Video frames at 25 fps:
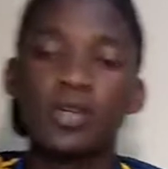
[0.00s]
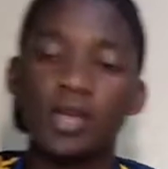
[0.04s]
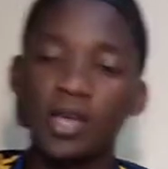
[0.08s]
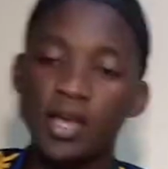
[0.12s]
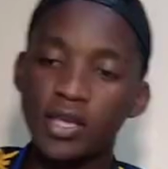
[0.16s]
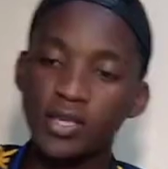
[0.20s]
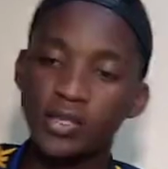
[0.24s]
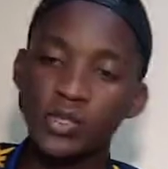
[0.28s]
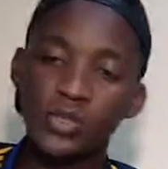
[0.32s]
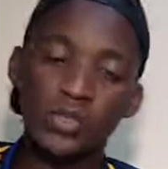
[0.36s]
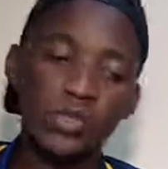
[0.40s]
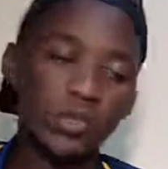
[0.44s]

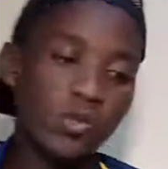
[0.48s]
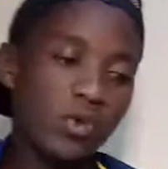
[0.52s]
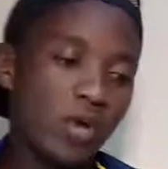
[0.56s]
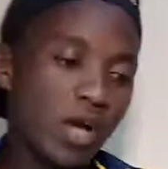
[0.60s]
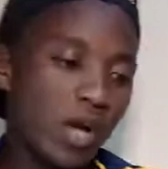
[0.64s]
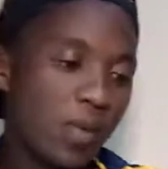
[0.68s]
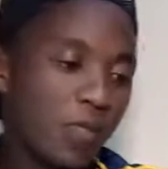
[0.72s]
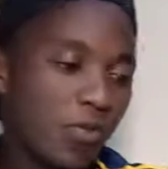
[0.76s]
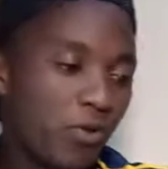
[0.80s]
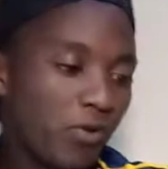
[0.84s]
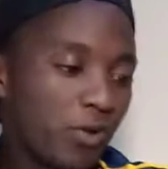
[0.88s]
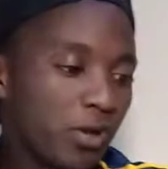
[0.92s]
So
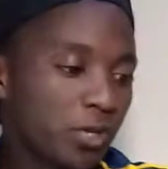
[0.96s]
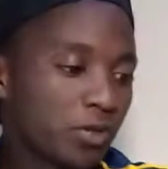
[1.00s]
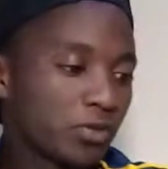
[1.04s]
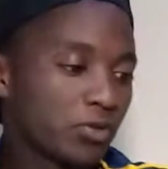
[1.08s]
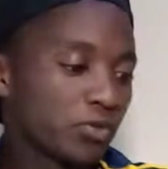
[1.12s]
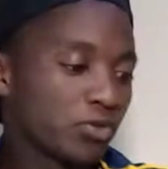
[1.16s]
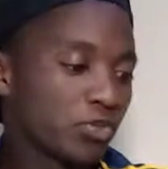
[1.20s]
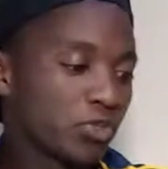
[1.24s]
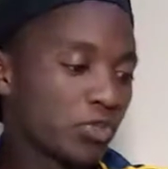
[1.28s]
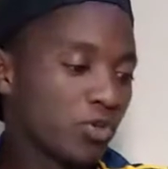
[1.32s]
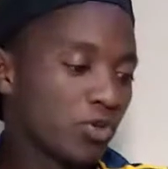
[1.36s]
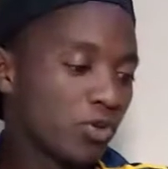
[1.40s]
I'm going to
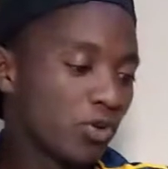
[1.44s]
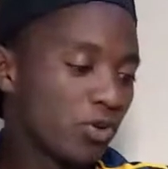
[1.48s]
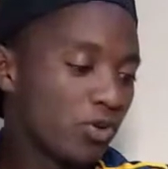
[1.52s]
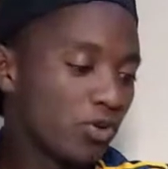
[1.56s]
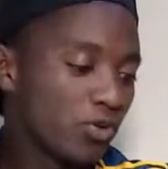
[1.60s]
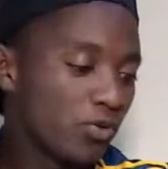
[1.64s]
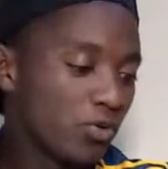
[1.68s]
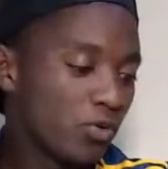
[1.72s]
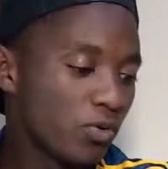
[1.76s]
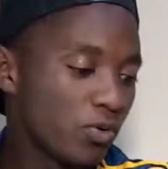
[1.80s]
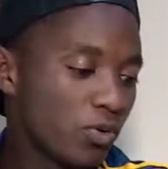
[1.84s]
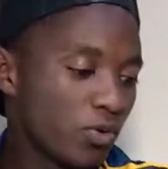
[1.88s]
show
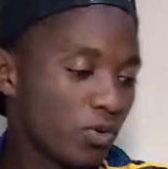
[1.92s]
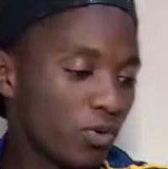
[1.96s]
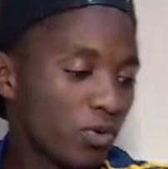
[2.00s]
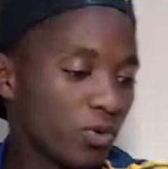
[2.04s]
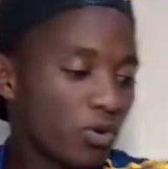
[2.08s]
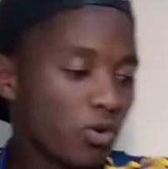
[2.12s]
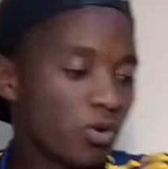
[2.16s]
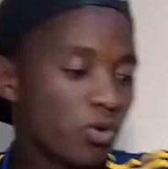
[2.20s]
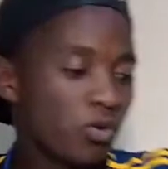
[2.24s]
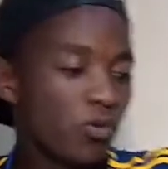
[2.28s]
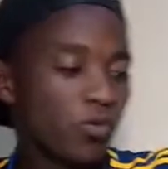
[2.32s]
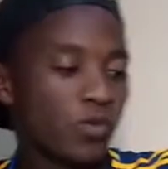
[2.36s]
you
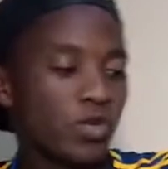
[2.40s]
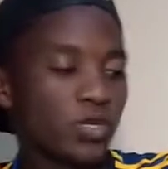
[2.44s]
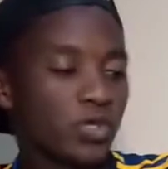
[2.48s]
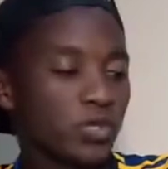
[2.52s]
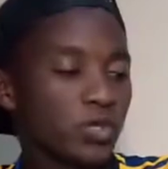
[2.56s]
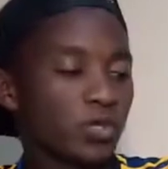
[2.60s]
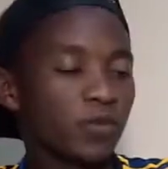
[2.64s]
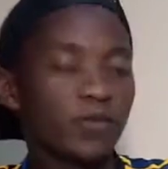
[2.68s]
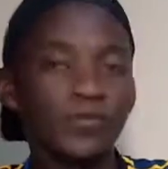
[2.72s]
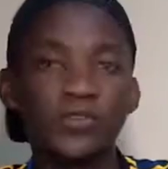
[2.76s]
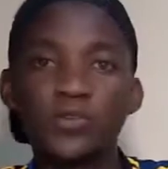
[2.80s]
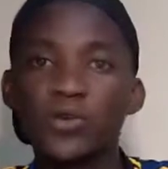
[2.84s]
which
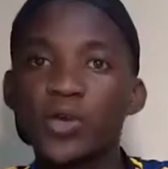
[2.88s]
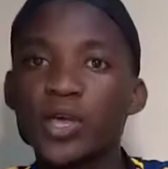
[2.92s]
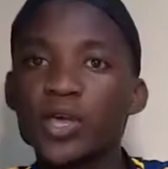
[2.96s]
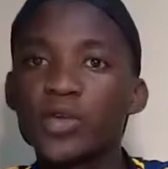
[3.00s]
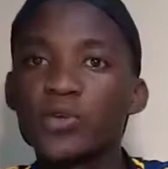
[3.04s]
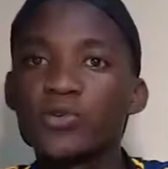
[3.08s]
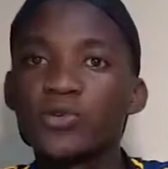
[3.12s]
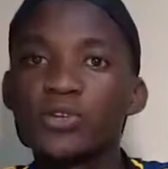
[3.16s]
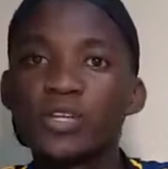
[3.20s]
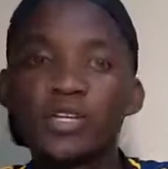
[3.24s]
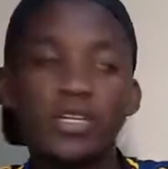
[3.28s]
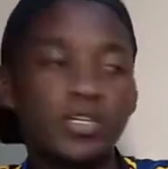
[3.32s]
software you
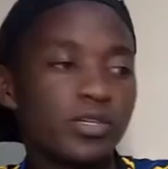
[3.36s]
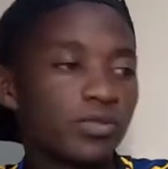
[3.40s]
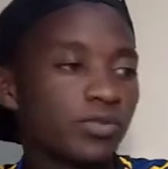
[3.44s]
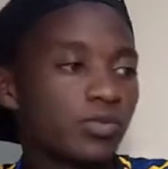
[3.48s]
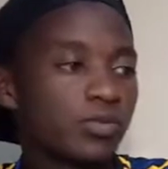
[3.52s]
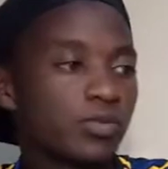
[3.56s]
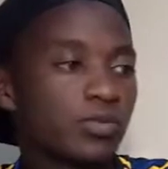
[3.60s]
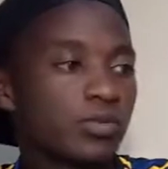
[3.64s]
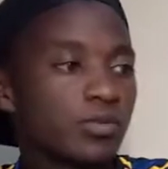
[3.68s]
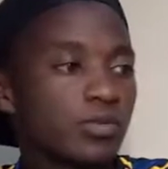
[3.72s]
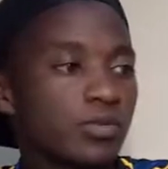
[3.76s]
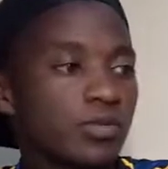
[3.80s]
need to
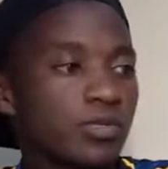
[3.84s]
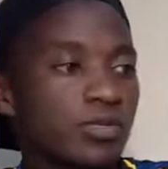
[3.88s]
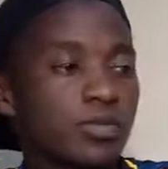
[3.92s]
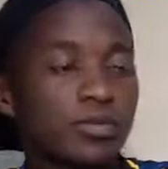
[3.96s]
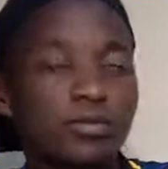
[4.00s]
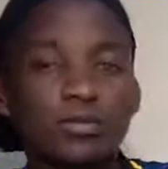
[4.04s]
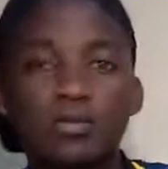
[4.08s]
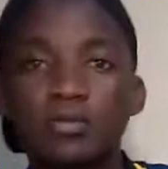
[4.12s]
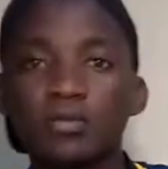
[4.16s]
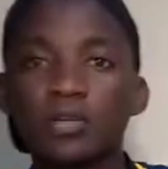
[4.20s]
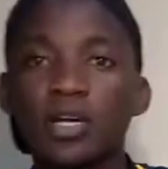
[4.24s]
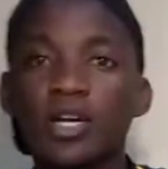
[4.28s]
use
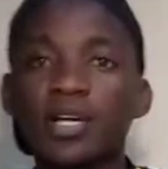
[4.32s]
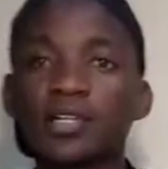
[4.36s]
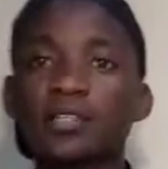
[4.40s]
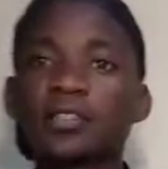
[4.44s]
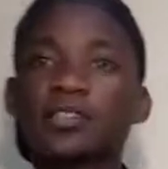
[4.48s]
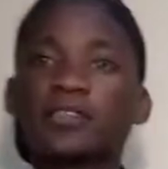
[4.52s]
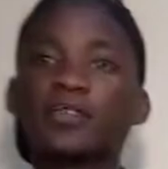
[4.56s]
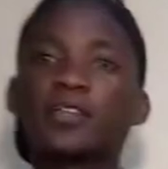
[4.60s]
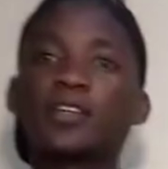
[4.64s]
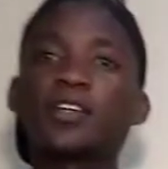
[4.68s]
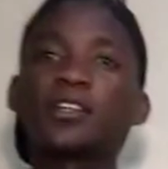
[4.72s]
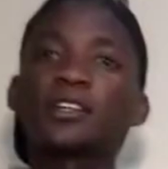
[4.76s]
to
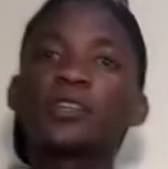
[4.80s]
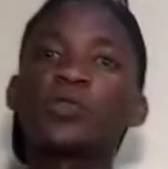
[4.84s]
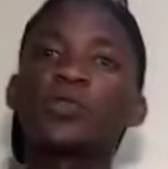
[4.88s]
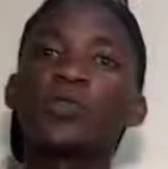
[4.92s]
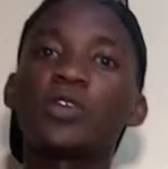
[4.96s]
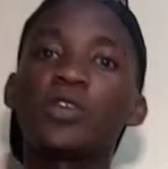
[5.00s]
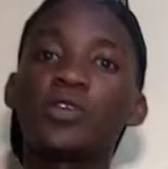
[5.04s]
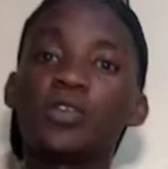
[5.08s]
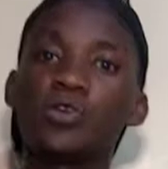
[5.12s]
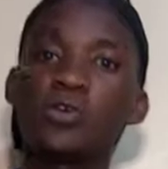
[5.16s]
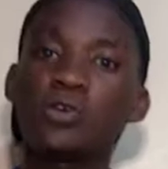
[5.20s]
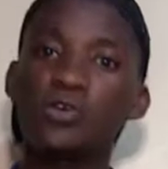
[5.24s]
activate
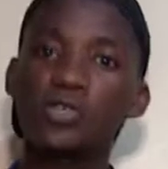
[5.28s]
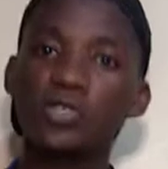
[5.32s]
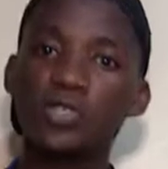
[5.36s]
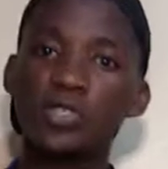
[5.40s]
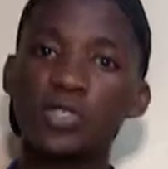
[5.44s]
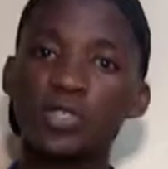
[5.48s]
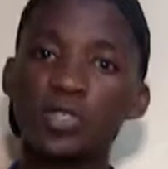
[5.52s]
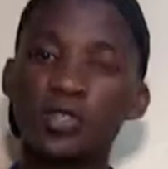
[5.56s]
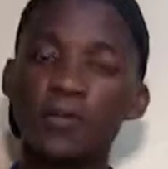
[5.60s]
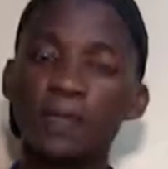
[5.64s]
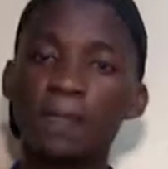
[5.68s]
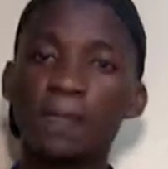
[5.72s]

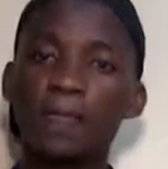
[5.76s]
Windows